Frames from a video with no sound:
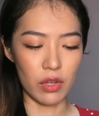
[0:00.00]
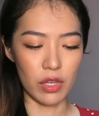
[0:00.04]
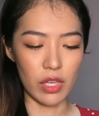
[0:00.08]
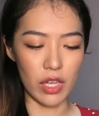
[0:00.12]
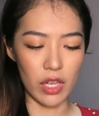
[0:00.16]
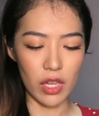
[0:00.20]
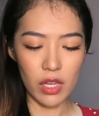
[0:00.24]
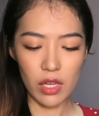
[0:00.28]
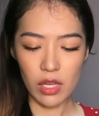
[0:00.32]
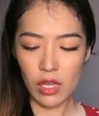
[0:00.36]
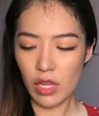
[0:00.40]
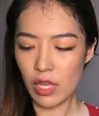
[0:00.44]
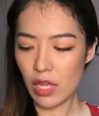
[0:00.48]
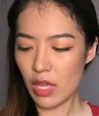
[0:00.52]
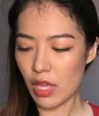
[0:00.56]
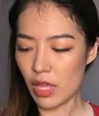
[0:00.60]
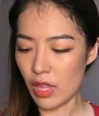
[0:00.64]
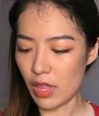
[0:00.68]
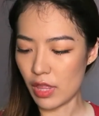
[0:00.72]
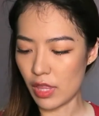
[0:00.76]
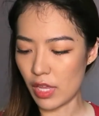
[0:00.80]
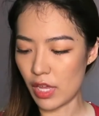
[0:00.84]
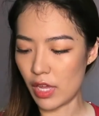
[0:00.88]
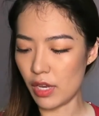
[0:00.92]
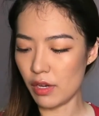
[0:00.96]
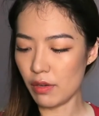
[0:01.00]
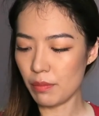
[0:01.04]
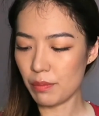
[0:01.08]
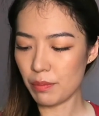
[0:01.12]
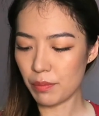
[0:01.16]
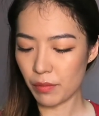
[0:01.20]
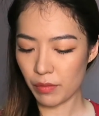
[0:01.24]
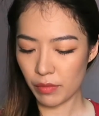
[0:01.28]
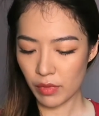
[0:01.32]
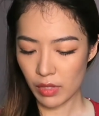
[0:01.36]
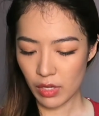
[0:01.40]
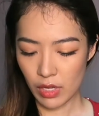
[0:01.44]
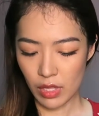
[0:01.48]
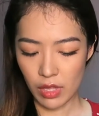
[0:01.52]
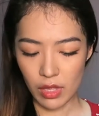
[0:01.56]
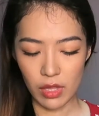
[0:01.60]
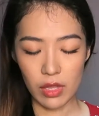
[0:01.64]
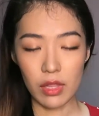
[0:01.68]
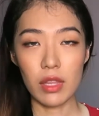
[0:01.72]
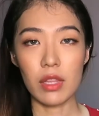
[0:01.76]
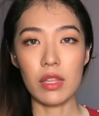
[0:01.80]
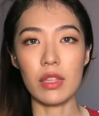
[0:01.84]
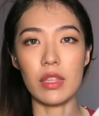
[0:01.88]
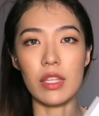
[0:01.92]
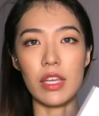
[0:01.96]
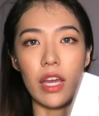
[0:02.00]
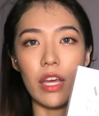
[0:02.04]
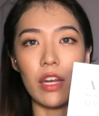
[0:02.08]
Okay, and then the